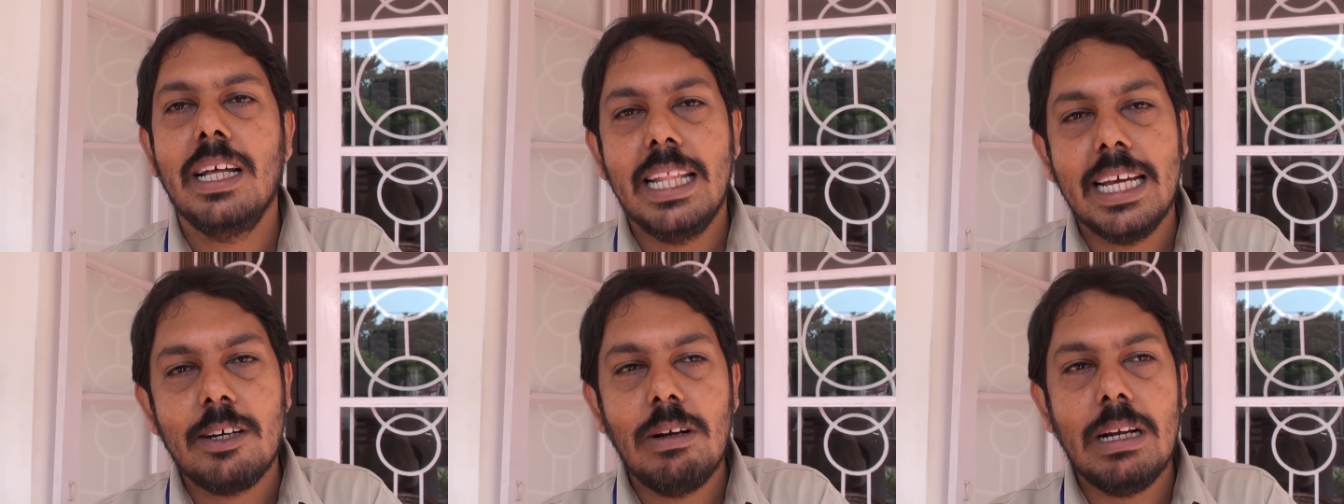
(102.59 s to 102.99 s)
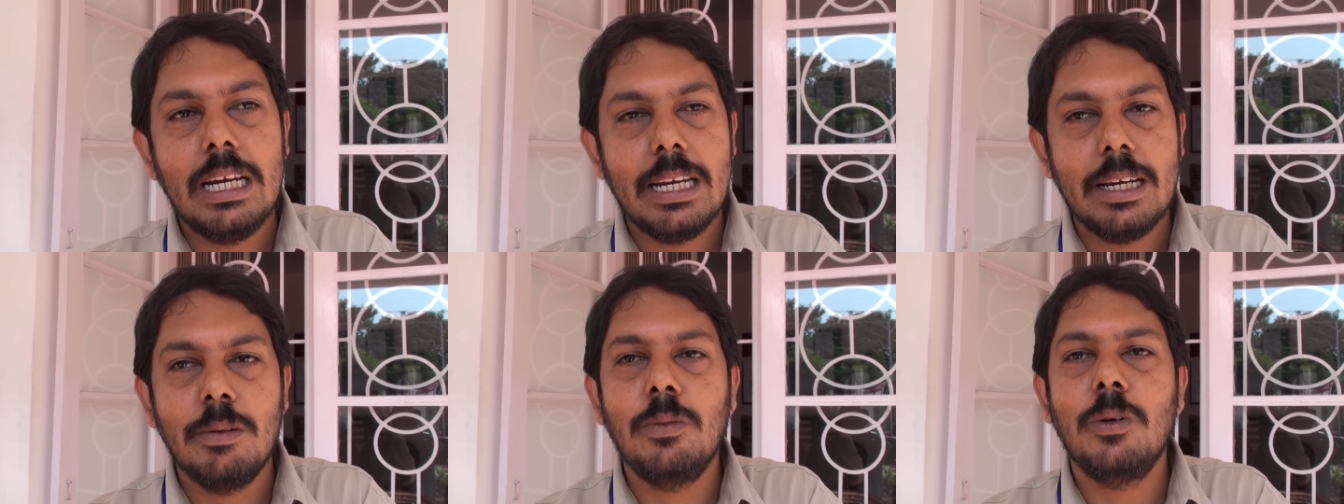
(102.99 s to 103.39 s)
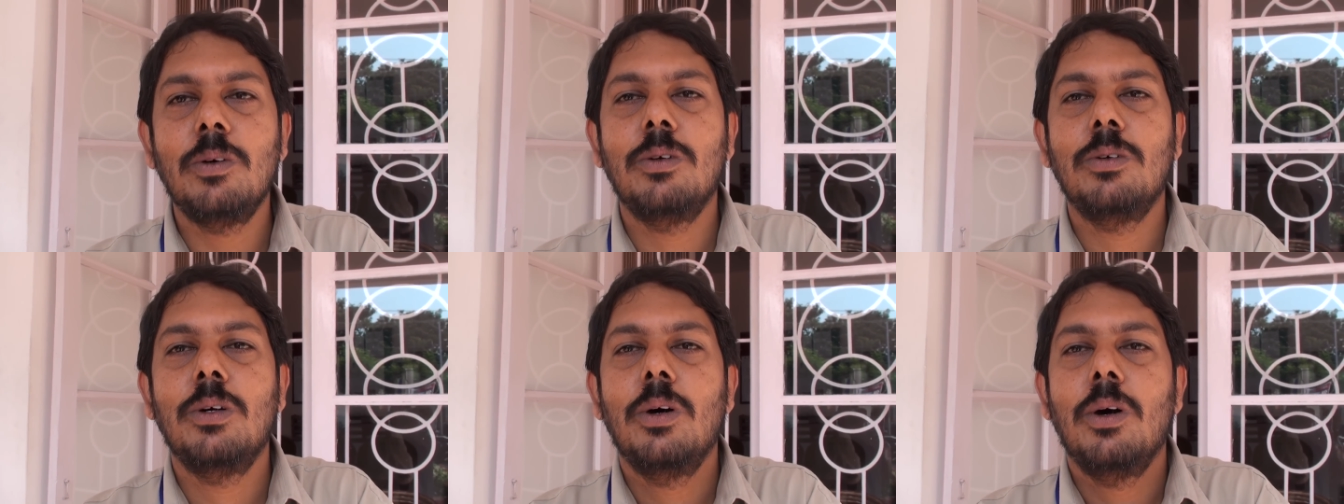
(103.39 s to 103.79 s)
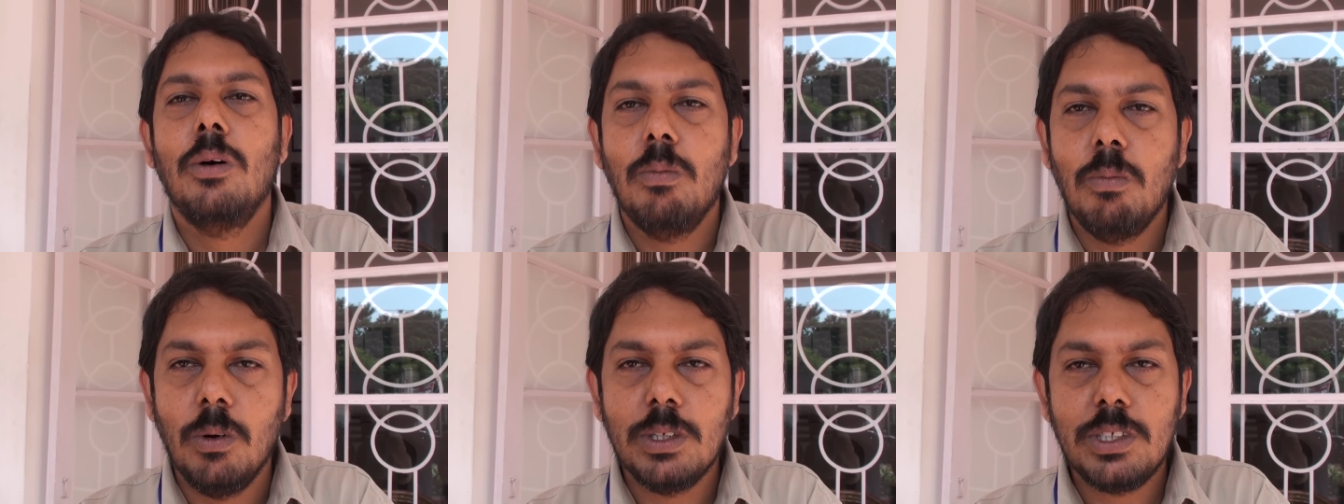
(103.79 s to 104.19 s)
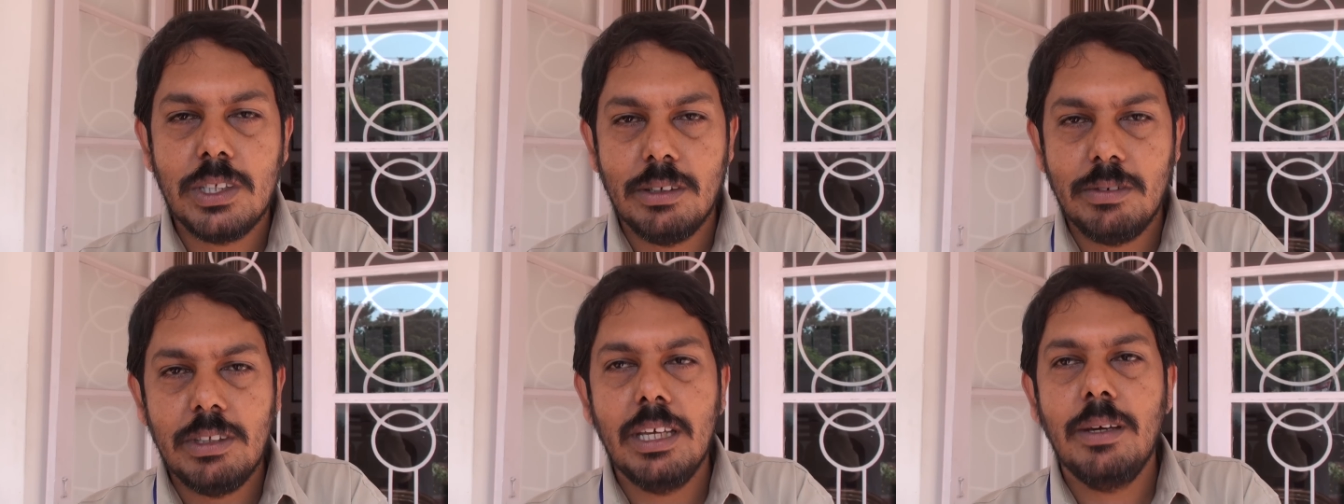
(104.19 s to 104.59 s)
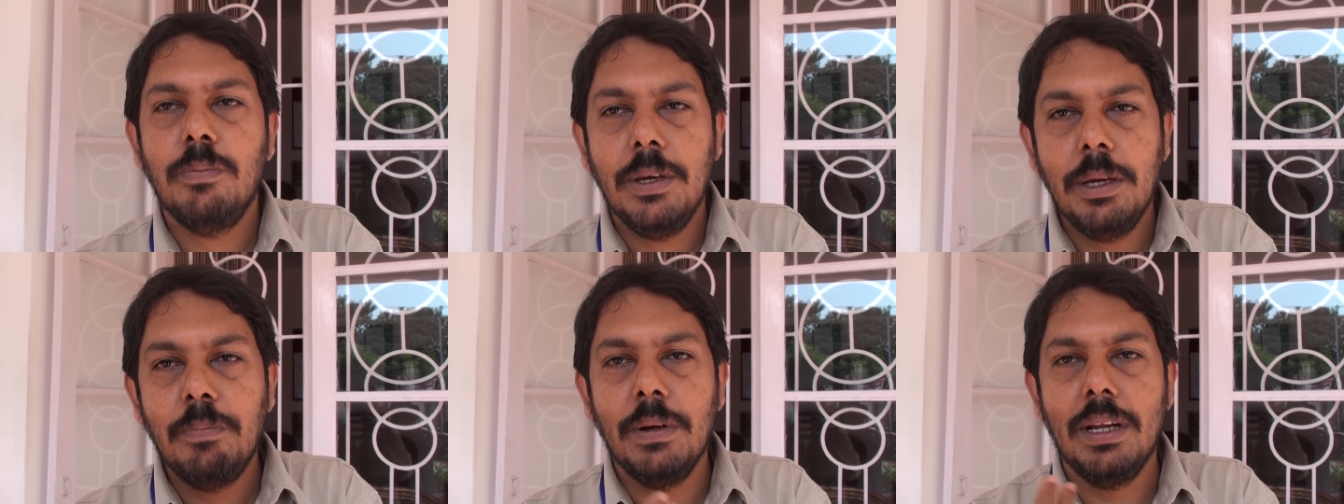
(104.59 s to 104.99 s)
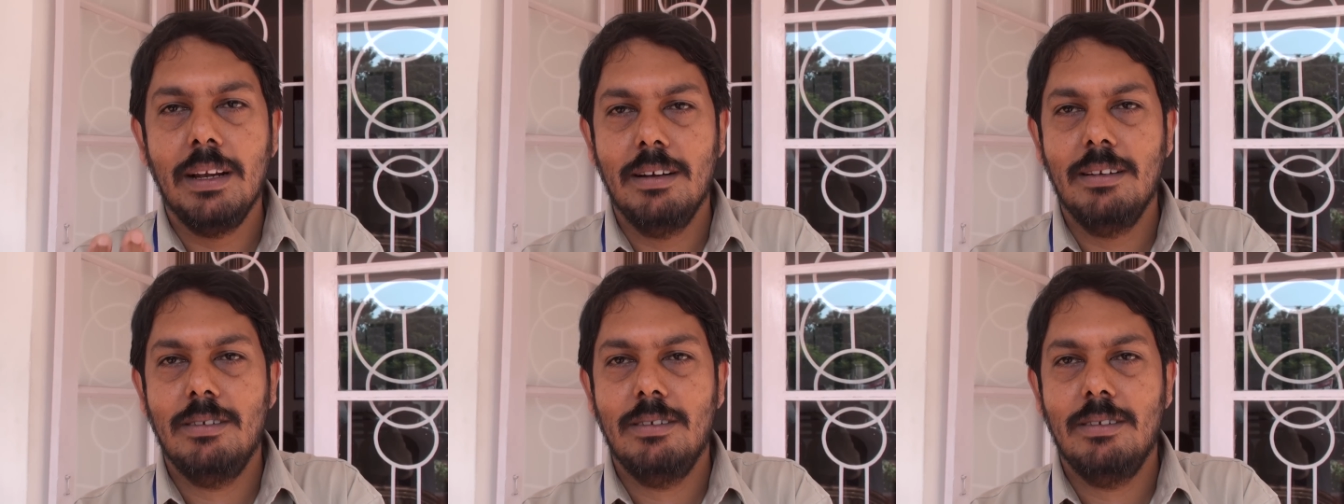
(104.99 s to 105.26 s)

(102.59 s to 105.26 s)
That will remove most of the people